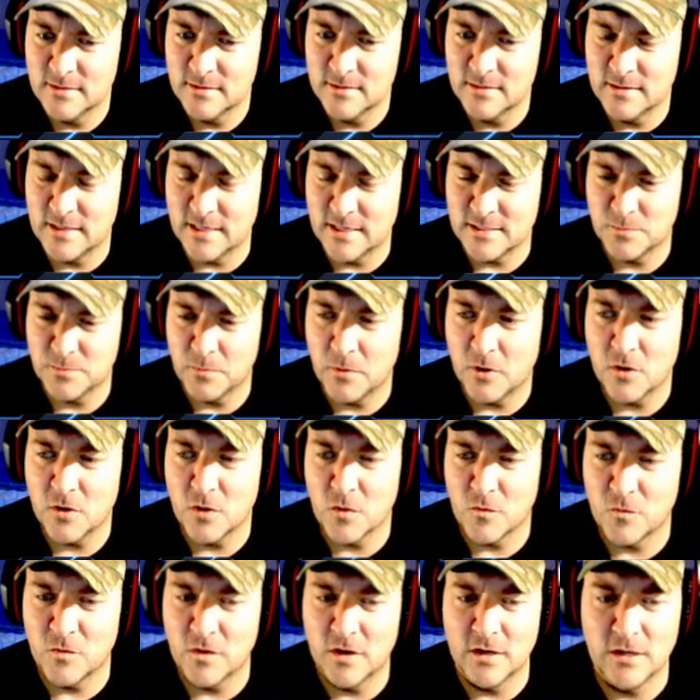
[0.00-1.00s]
that's part of the
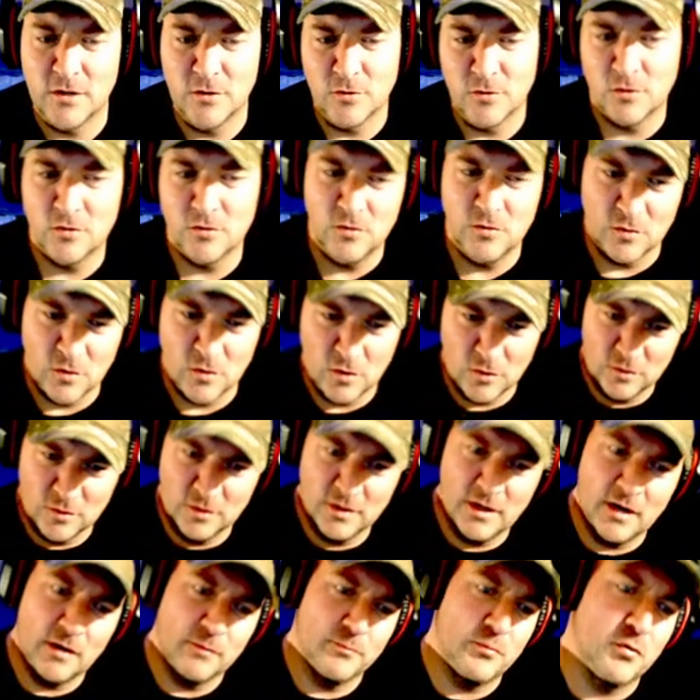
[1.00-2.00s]
fun. You go to the
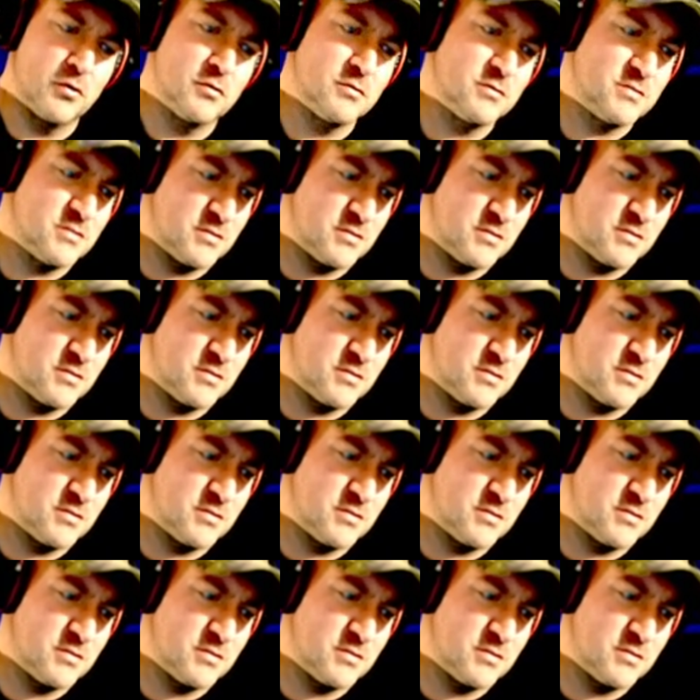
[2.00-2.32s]
outpost,